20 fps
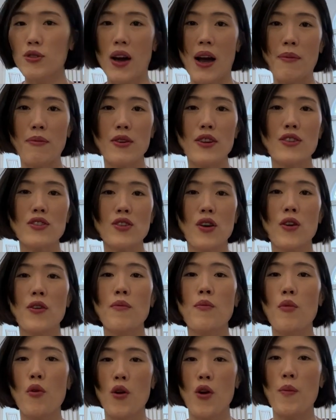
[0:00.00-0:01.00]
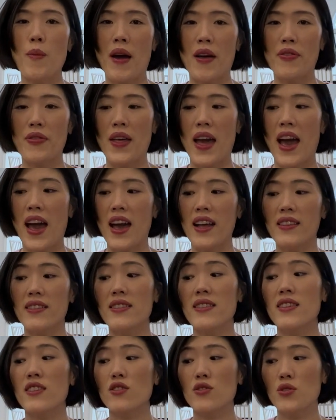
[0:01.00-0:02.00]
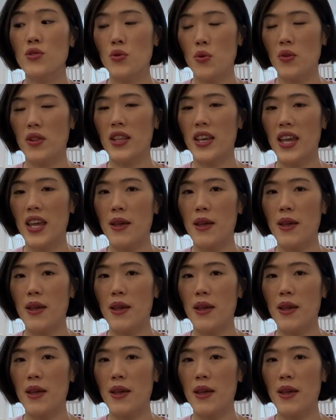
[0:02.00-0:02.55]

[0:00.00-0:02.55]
I'm going to talk more about that shortly,